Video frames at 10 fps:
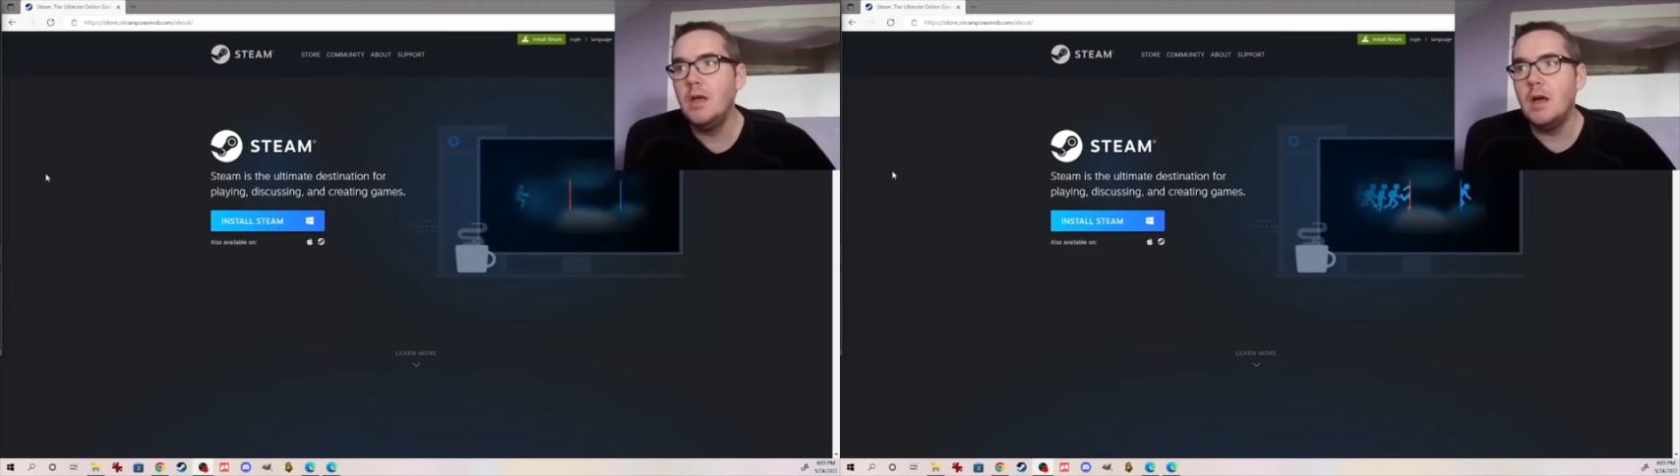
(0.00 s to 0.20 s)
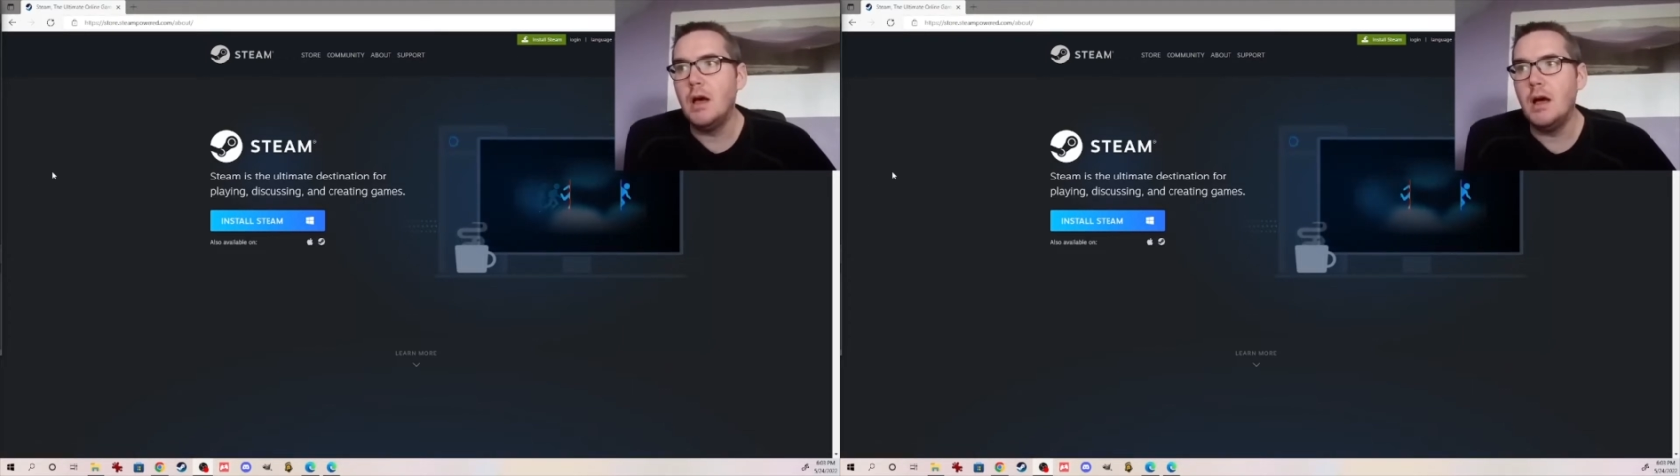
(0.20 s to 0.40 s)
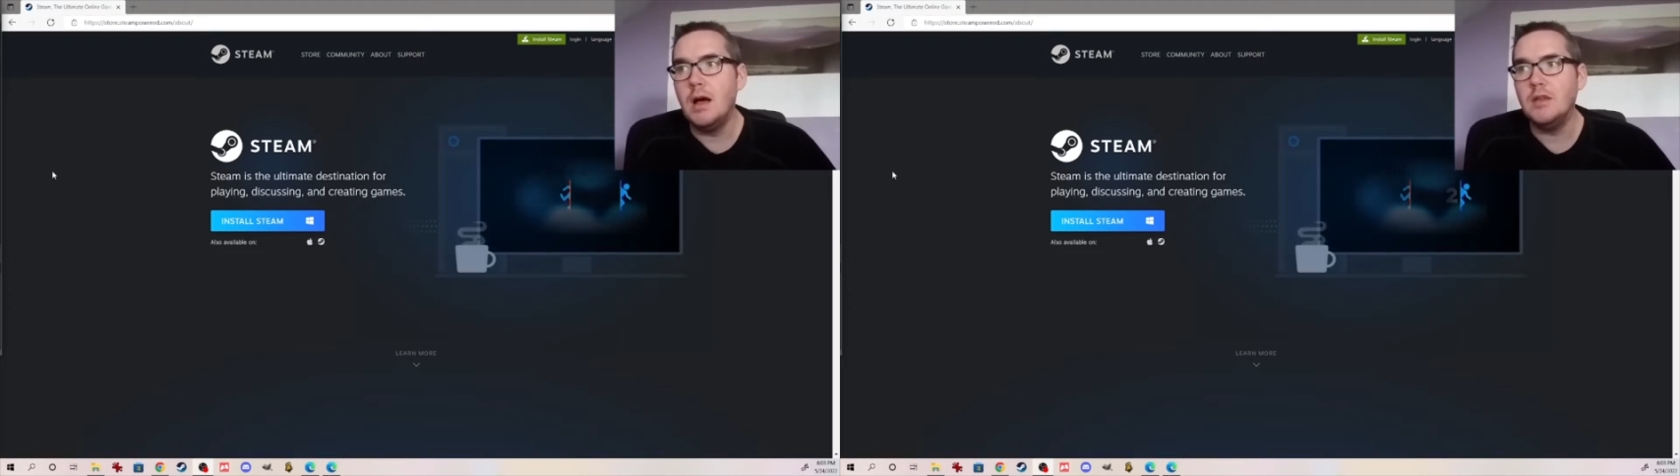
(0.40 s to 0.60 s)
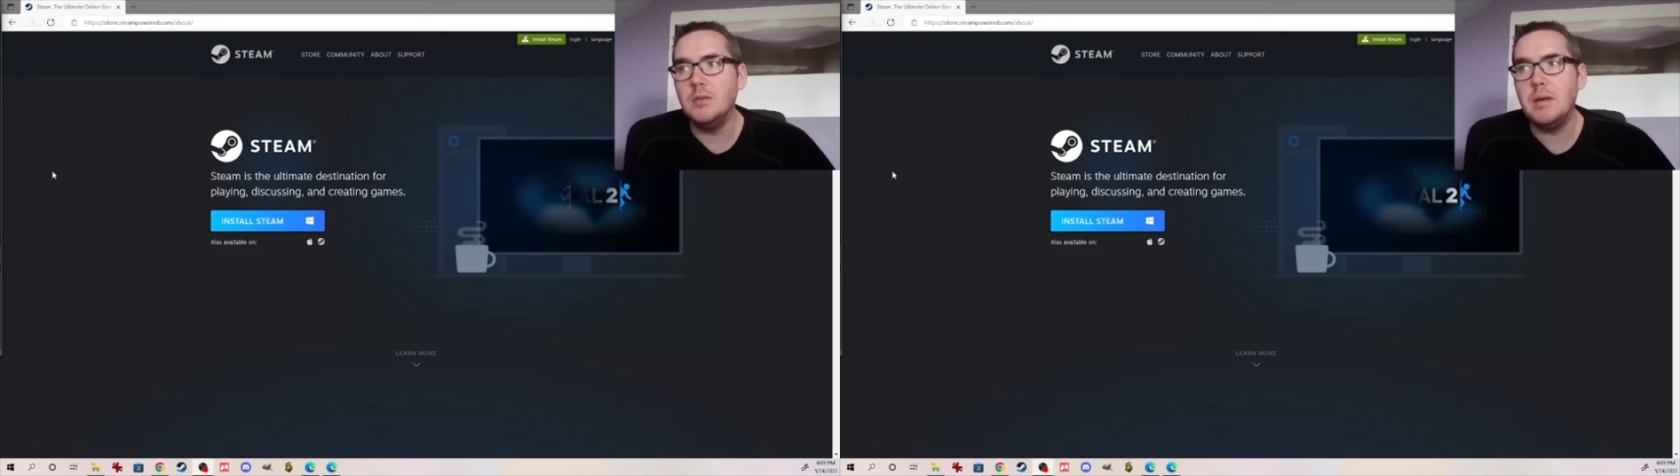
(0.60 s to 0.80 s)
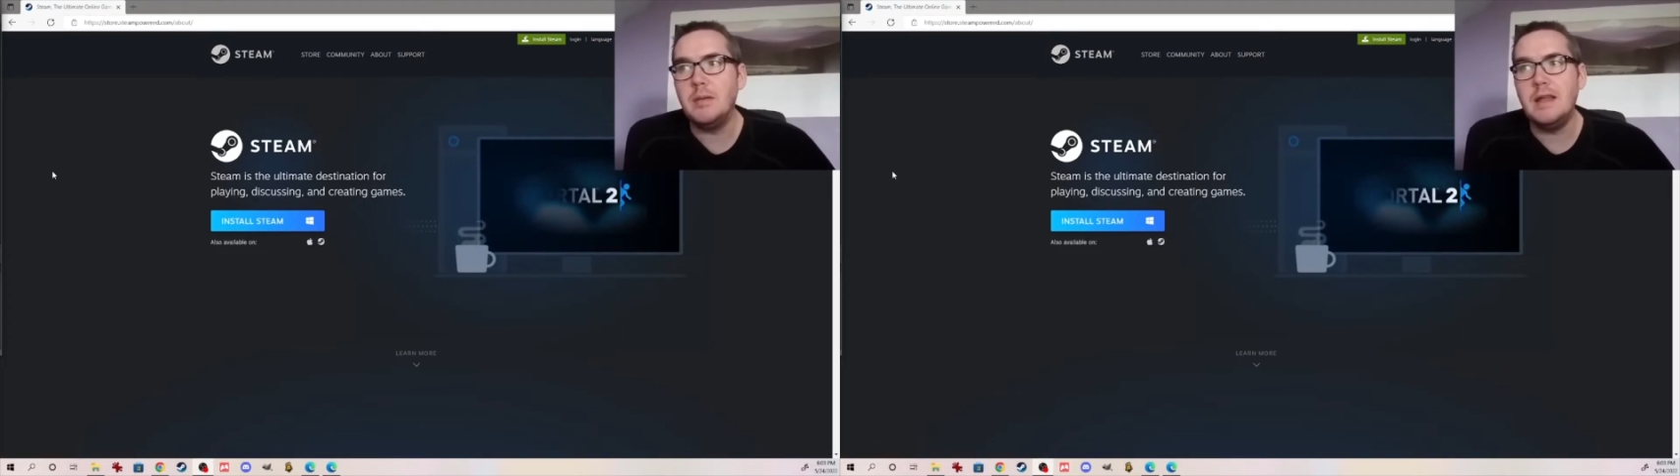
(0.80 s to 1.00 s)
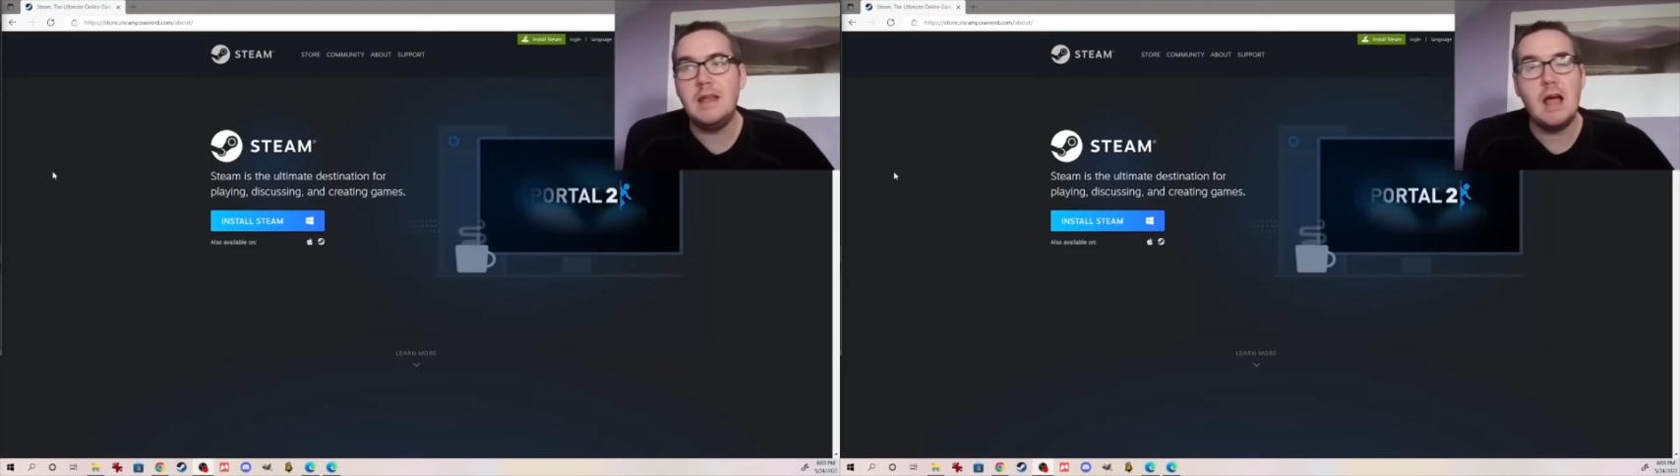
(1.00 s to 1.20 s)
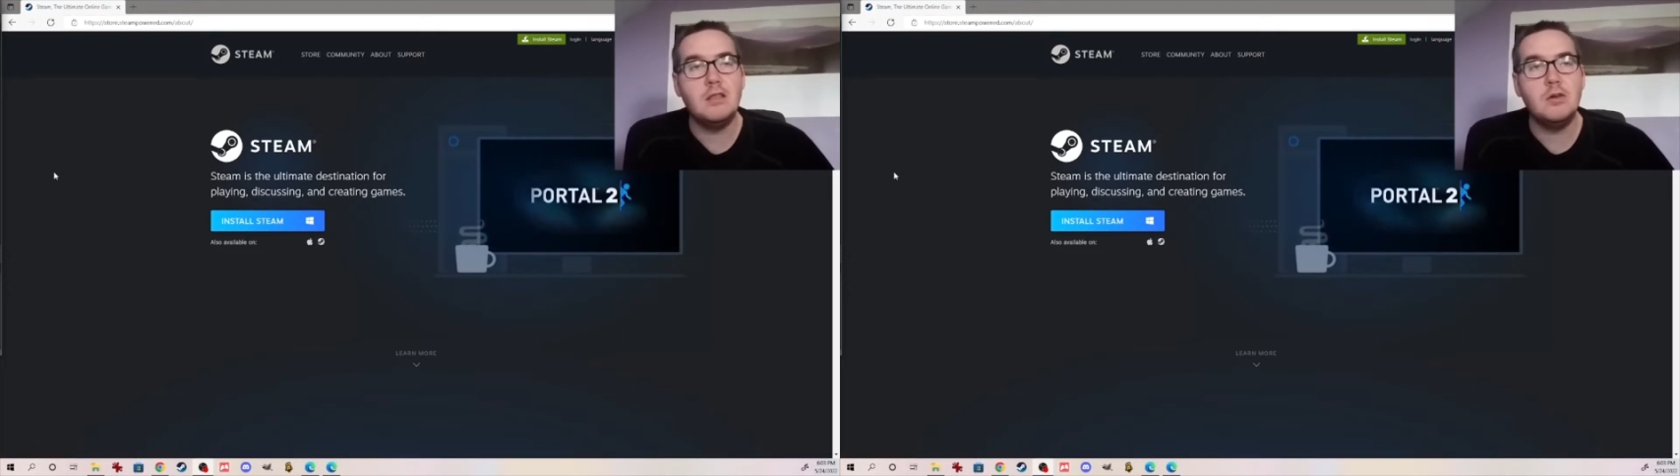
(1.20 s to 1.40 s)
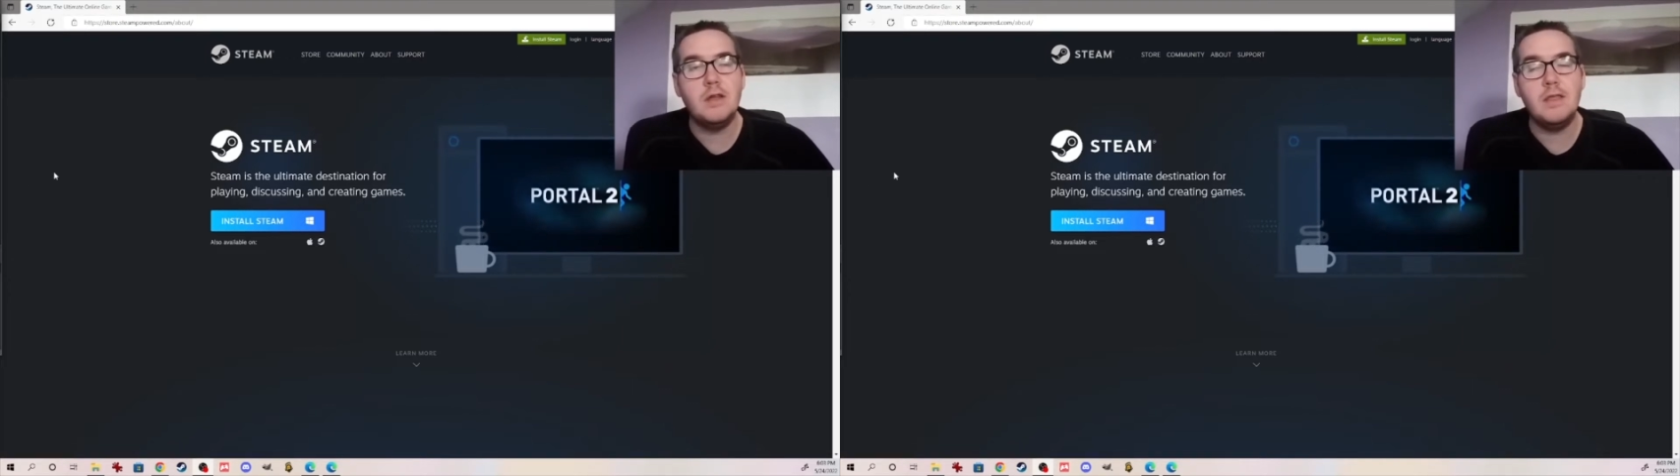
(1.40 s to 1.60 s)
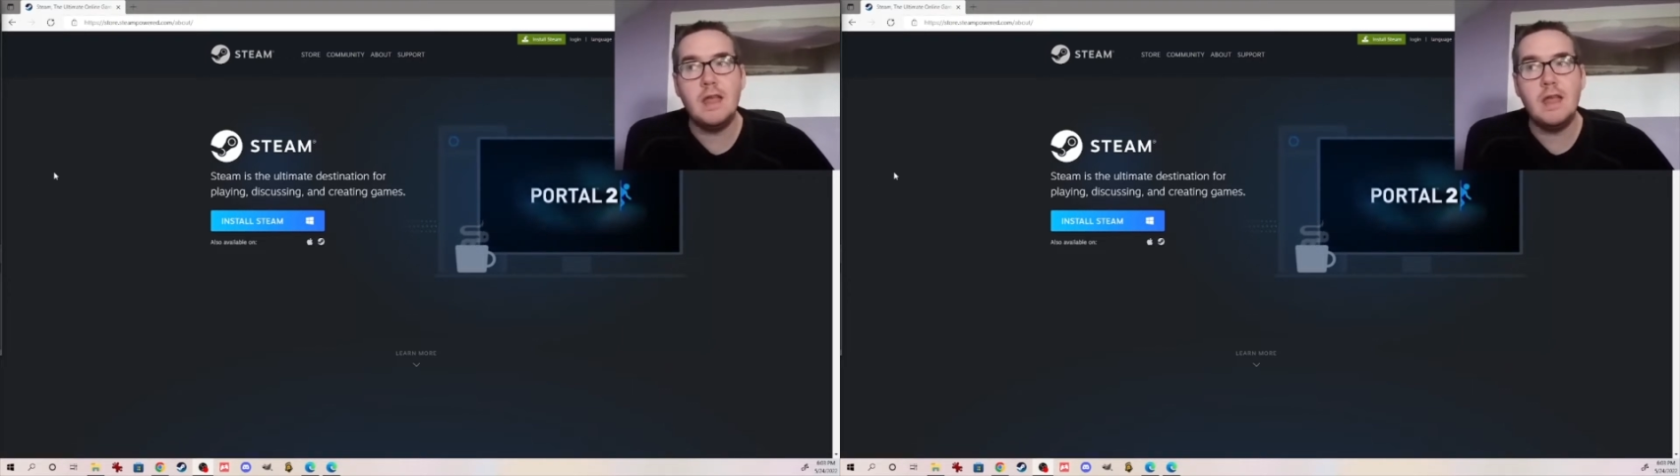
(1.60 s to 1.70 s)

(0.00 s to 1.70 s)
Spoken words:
You'll be able to download and